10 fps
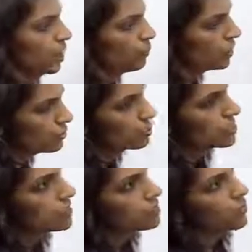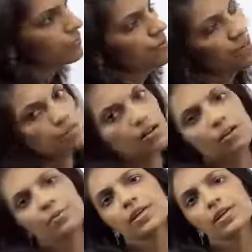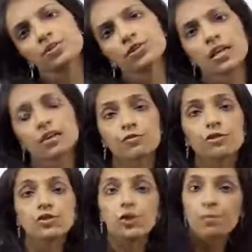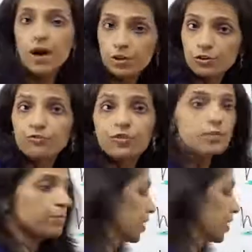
We use this when we make a recommendation and of course you're part of it